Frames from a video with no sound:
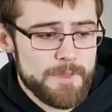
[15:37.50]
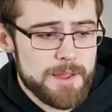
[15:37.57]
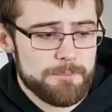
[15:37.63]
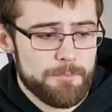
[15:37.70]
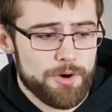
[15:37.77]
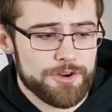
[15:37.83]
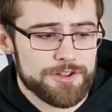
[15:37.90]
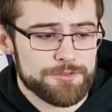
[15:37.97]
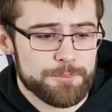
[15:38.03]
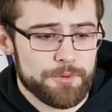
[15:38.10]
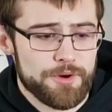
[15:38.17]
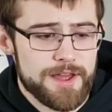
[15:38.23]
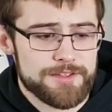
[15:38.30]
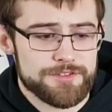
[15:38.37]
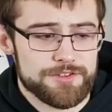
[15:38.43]
Marcus
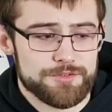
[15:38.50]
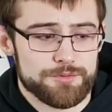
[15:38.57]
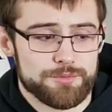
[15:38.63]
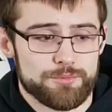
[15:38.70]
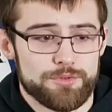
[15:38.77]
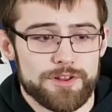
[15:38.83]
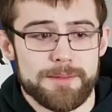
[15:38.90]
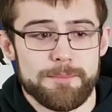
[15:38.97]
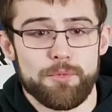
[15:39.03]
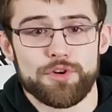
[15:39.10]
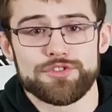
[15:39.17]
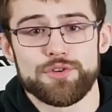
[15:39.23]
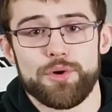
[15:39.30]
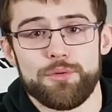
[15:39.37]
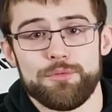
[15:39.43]
Perez is really more
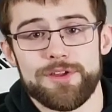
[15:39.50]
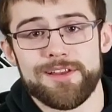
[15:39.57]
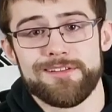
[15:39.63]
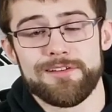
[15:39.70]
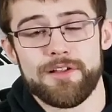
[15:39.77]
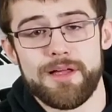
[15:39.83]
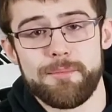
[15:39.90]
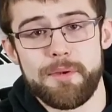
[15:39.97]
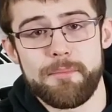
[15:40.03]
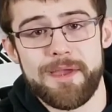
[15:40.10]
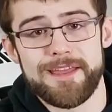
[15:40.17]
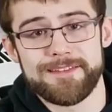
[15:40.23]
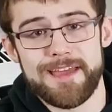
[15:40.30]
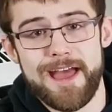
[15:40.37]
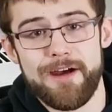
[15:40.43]
so a regional
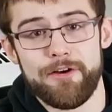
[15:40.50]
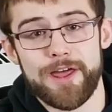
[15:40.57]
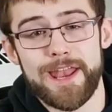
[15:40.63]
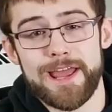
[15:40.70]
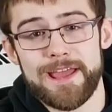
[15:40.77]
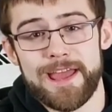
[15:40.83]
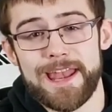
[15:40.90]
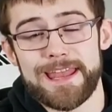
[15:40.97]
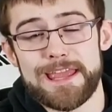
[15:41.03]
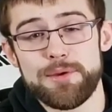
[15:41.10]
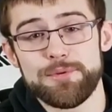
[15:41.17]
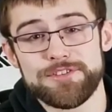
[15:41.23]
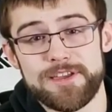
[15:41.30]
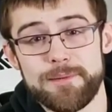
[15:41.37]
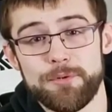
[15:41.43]
MMA talent, and he
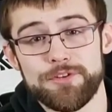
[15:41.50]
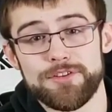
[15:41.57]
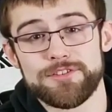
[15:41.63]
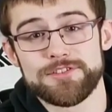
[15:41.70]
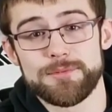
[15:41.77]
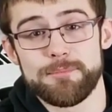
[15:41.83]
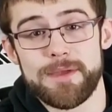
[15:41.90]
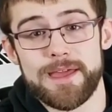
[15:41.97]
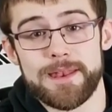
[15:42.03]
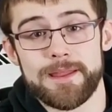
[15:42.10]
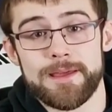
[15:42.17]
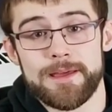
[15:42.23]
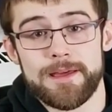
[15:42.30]
was able to submit